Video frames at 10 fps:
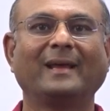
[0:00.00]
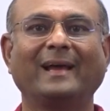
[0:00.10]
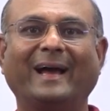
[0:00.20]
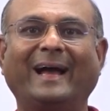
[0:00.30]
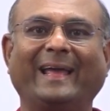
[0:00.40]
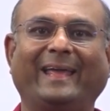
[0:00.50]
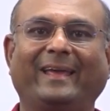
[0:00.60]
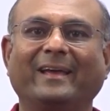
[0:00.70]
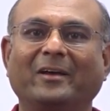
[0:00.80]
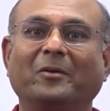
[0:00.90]
Hi,
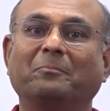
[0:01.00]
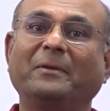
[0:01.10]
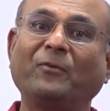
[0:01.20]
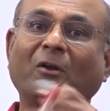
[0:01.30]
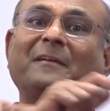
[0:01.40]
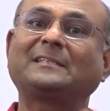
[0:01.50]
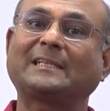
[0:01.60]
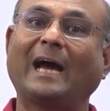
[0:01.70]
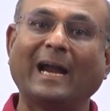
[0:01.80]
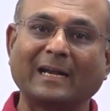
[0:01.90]
before we
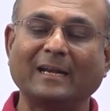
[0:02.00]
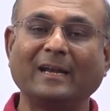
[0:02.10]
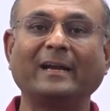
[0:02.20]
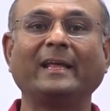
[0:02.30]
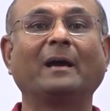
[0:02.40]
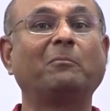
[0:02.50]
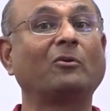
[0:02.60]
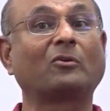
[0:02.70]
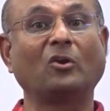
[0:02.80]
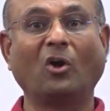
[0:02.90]
start learning about
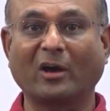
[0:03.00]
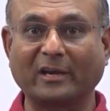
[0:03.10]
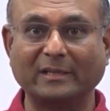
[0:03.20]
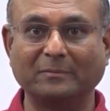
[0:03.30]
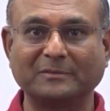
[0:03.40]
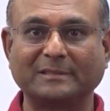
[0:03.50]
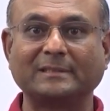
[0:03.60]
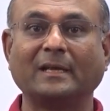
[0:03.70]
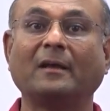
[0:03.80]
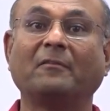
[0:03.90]
logarithms,
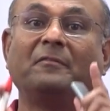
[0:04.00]
we